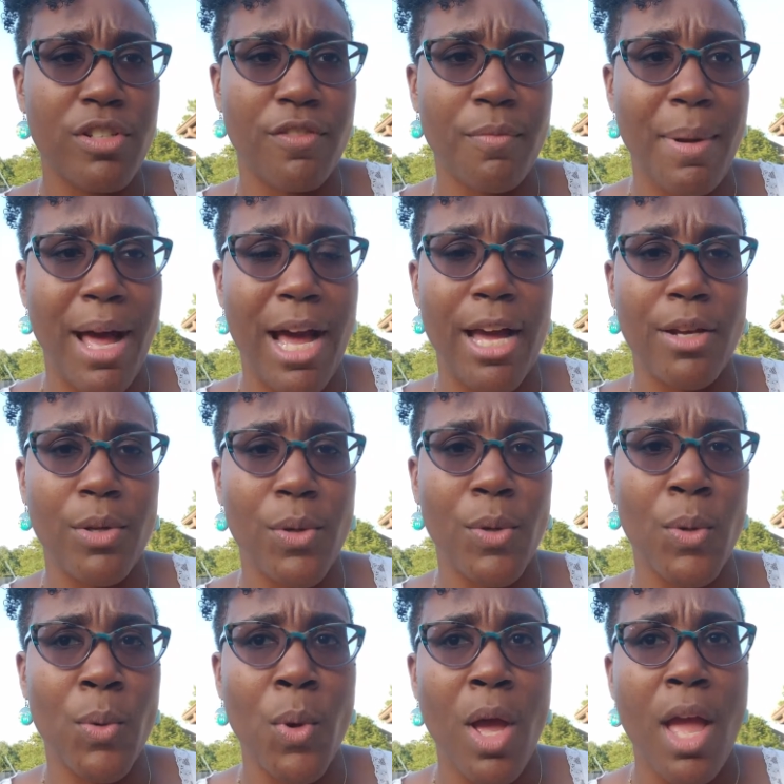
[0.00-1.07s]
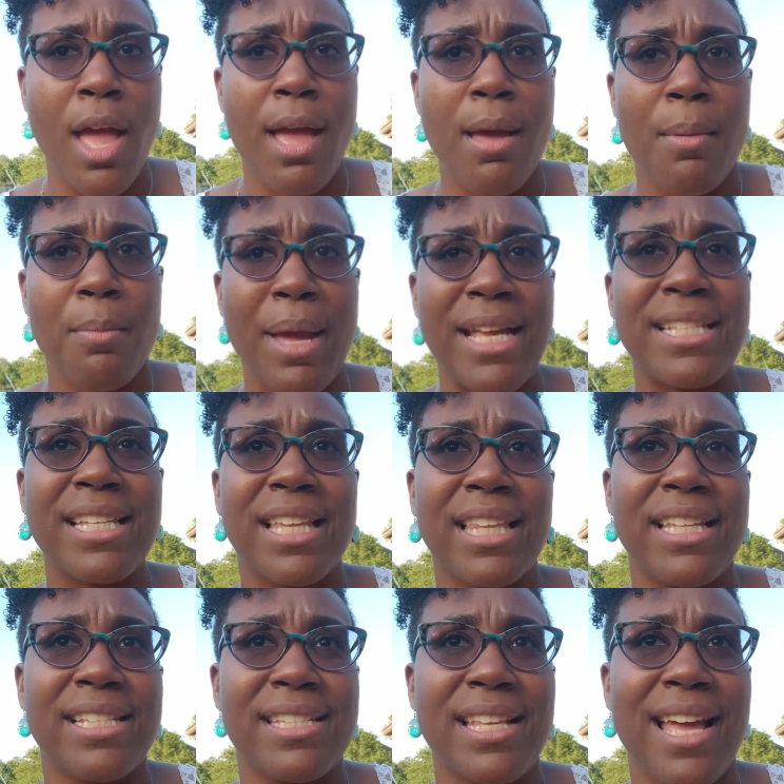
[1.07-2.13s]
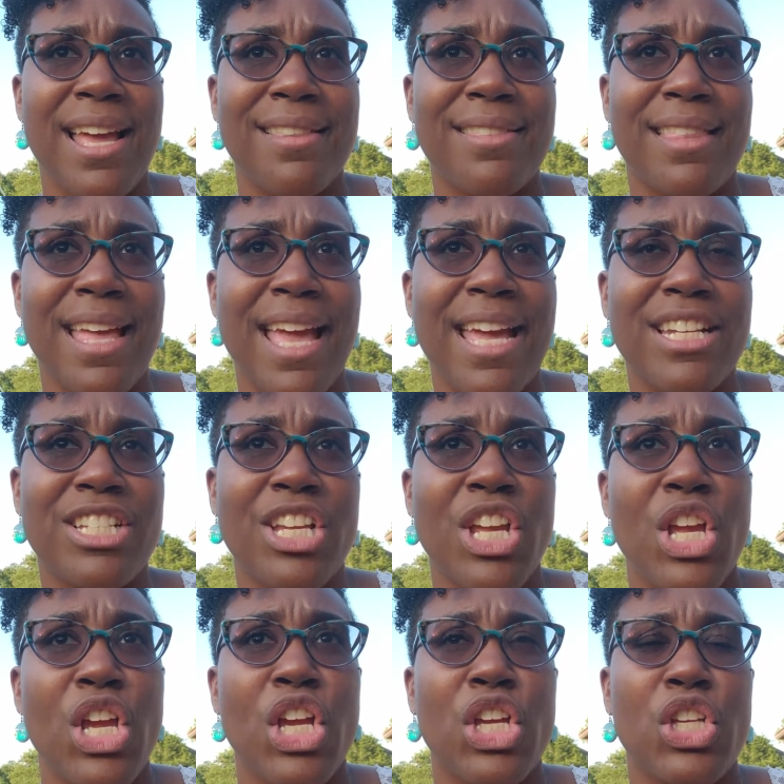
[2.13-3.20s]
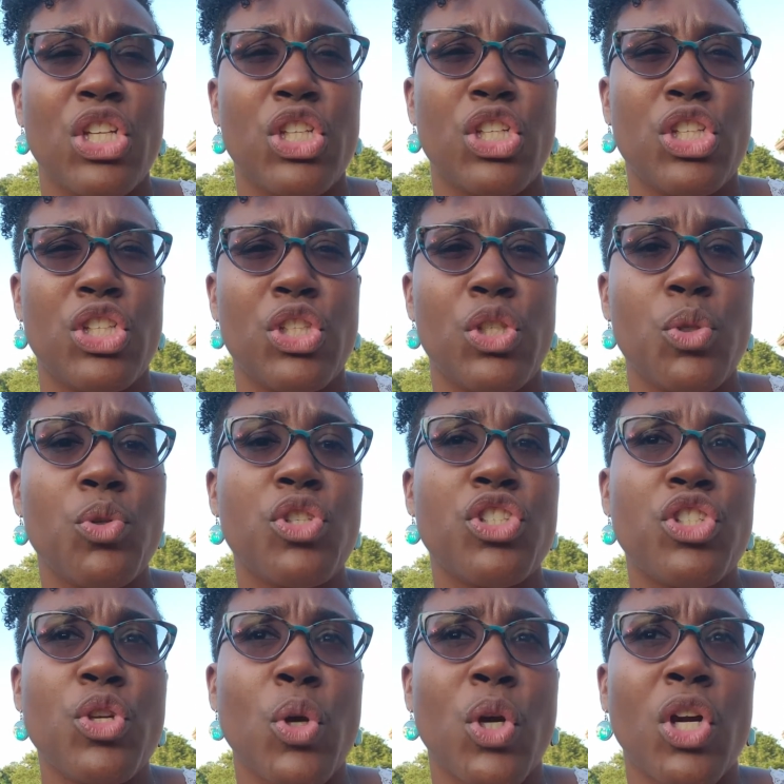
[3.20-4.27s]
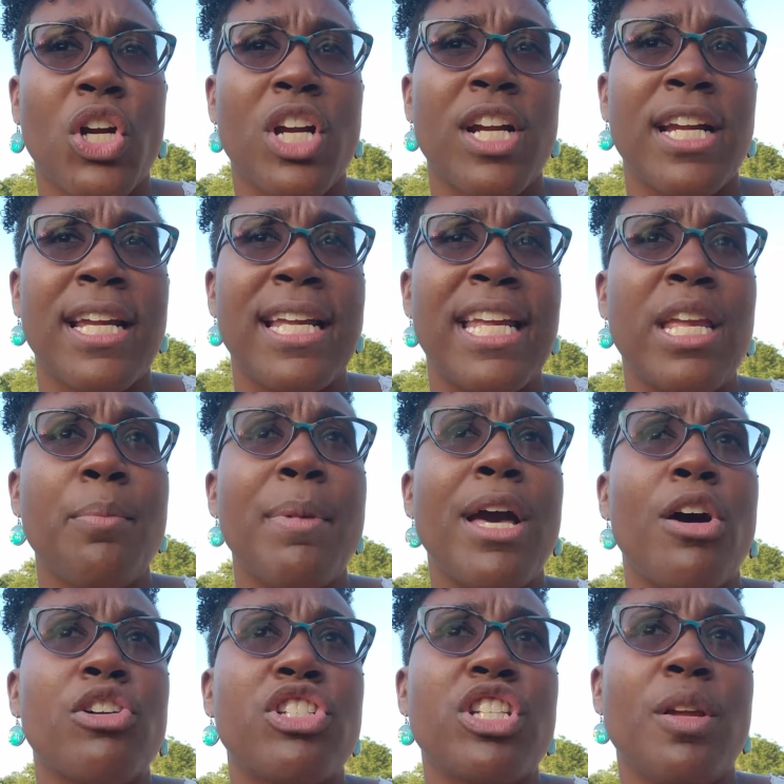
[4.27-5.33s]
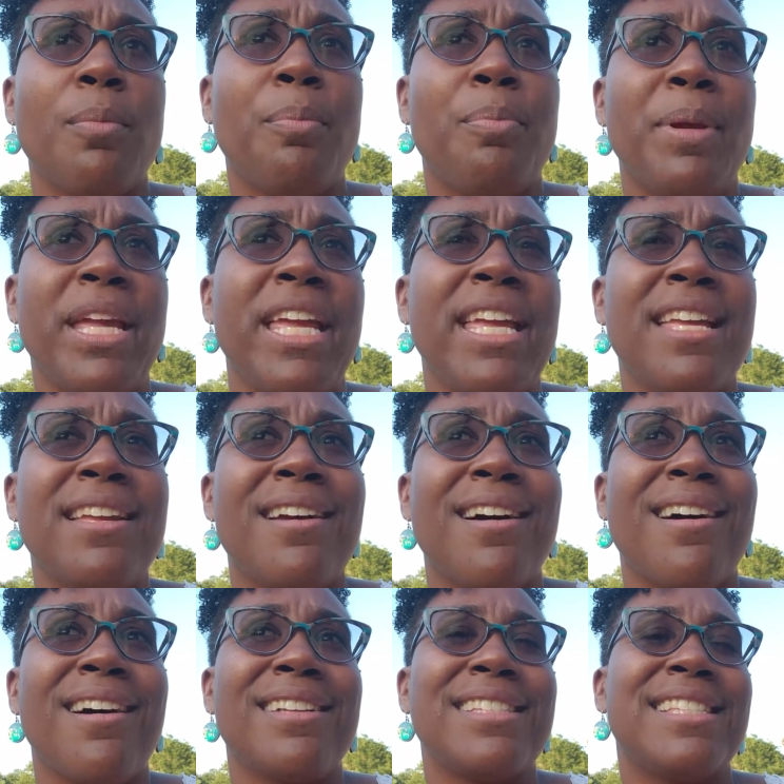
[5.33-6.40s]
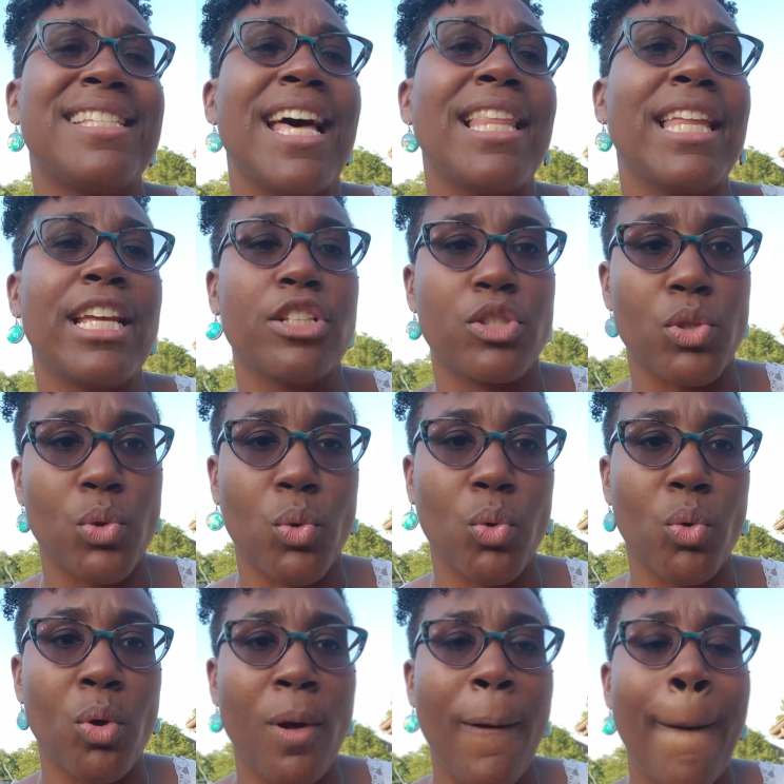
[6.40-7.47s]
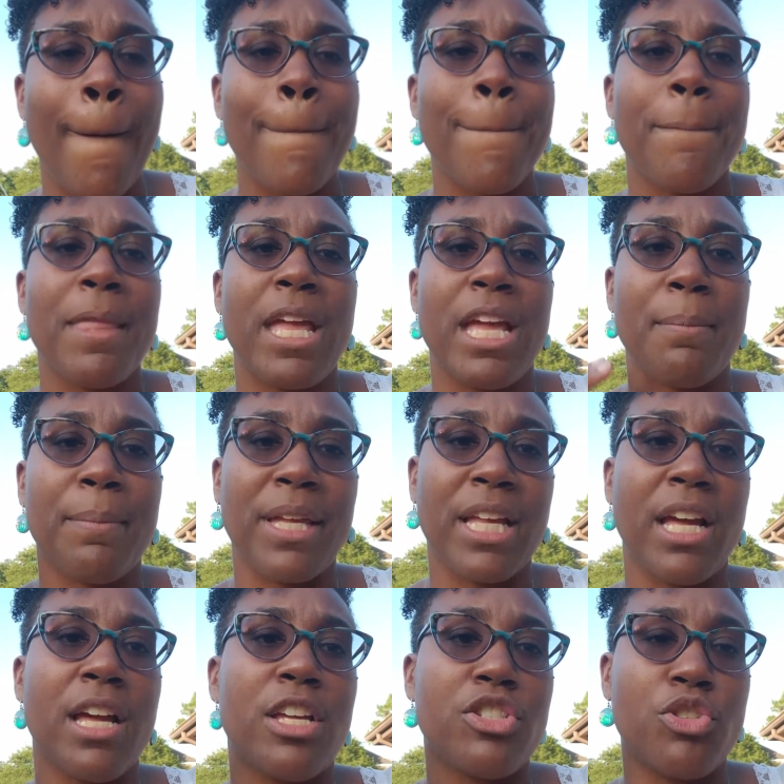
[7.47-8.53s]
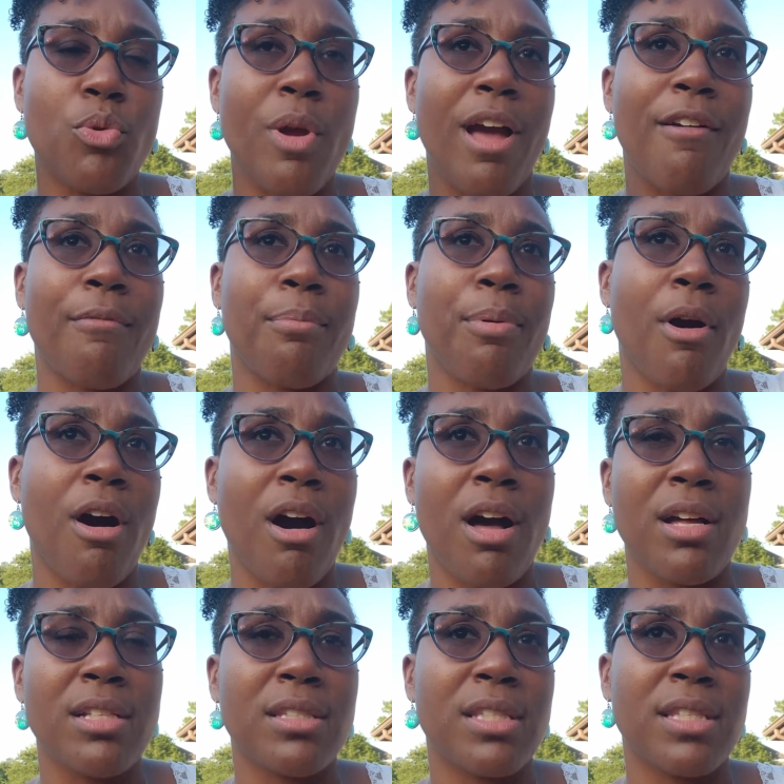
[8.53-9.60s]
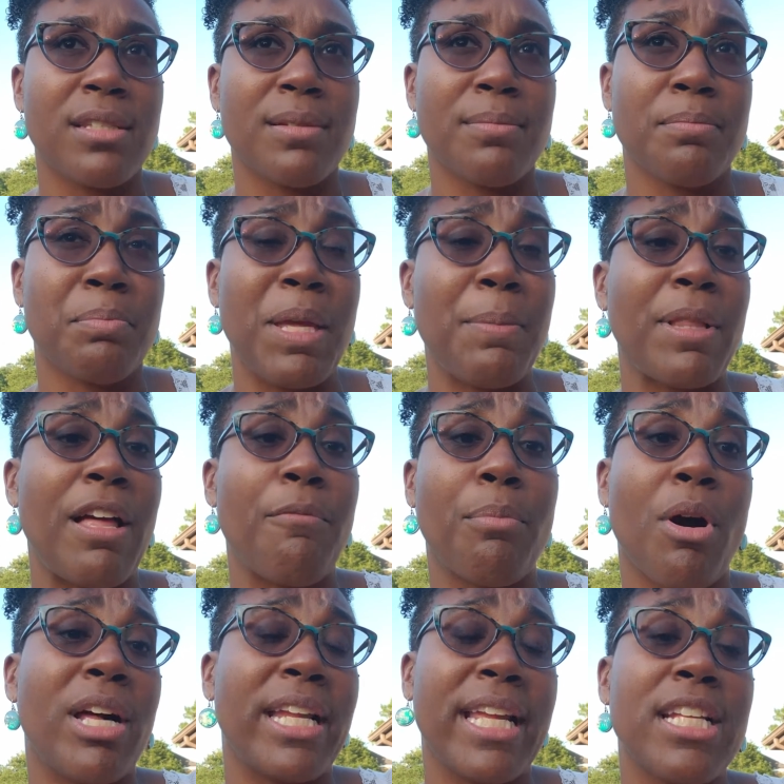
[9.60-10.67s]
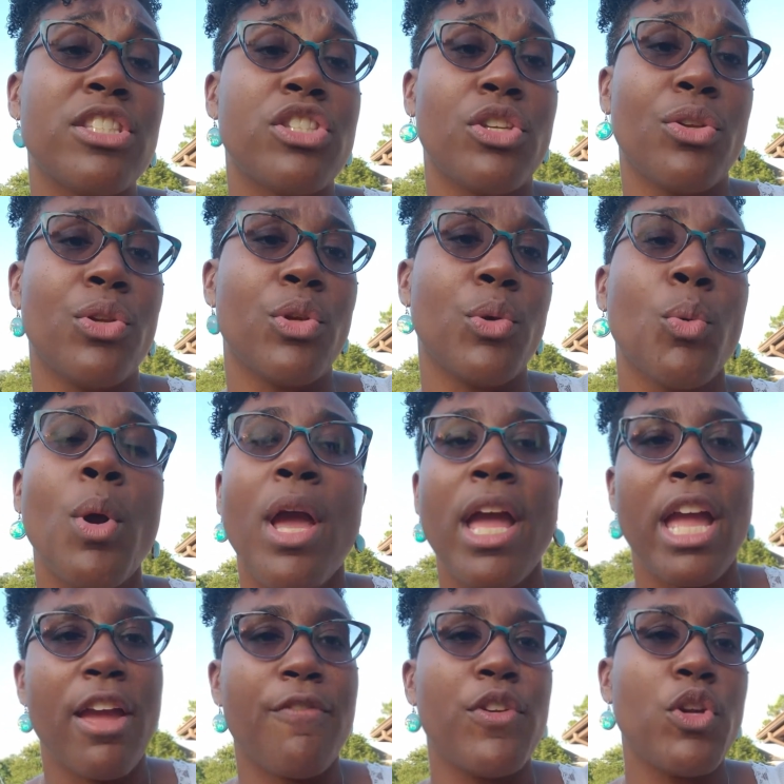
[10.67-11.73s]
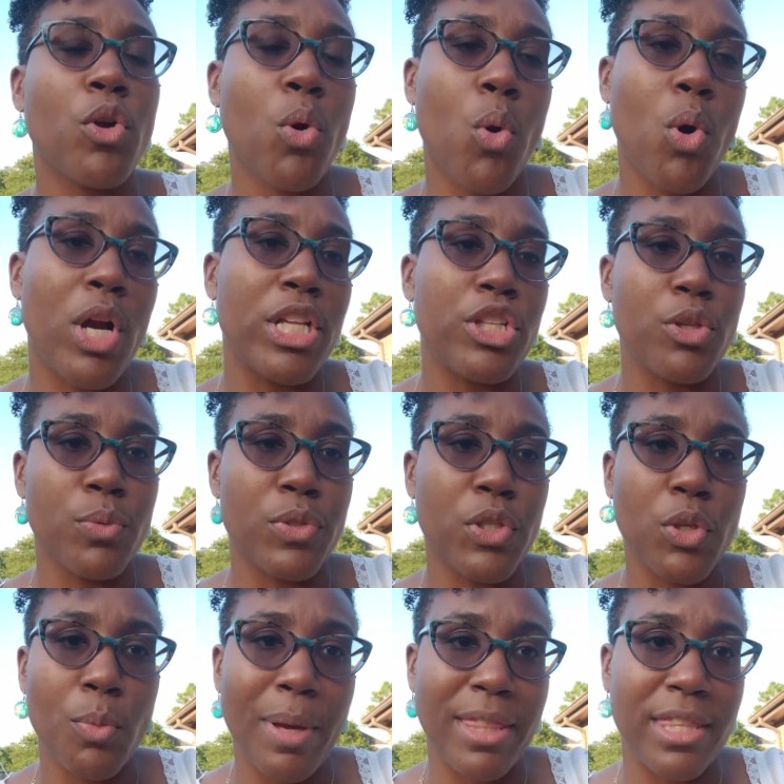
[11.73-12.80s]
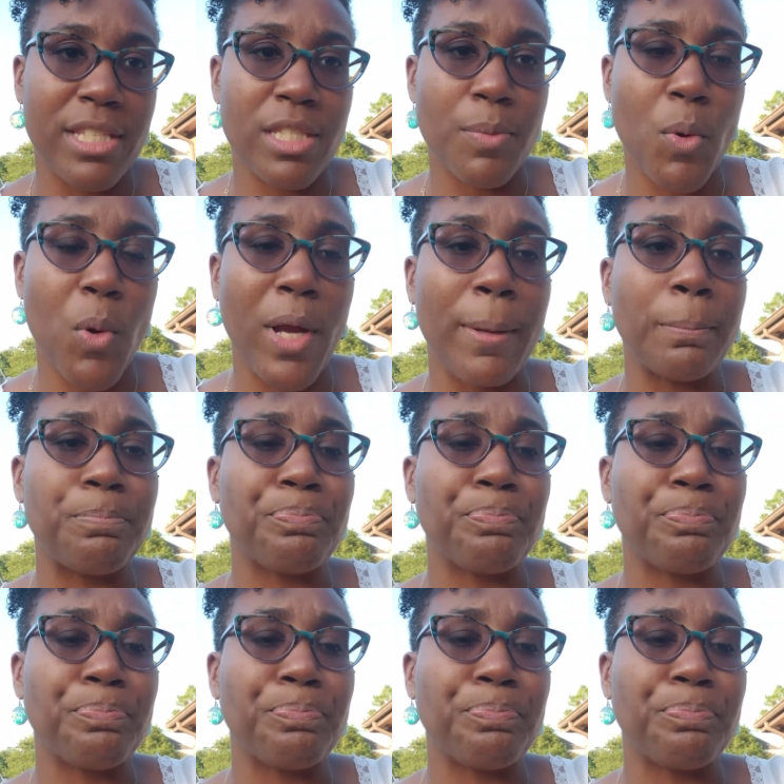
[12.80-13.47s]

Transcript: of mine who basically said that you your email should be a selling tool because you have bought people have bought into you if you're on YouTube at this point